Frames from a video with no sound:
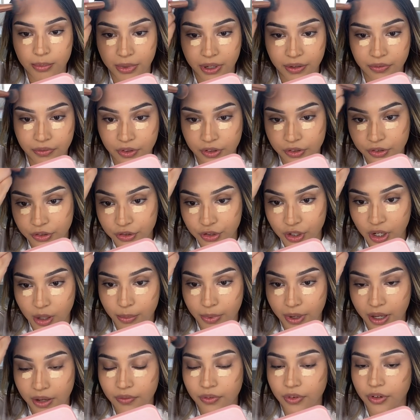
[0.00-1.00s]
my first job
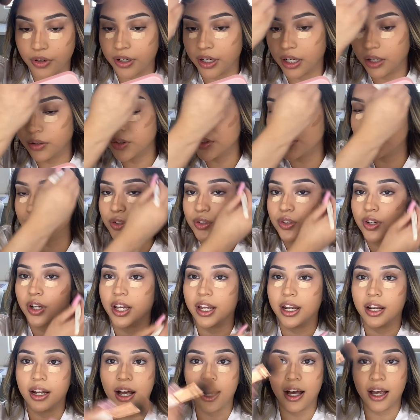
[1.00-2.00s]
ever, and it was
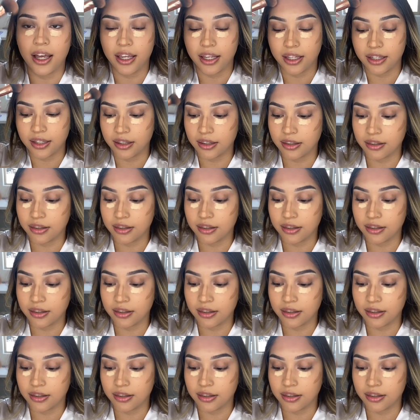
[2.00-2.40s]
great. I,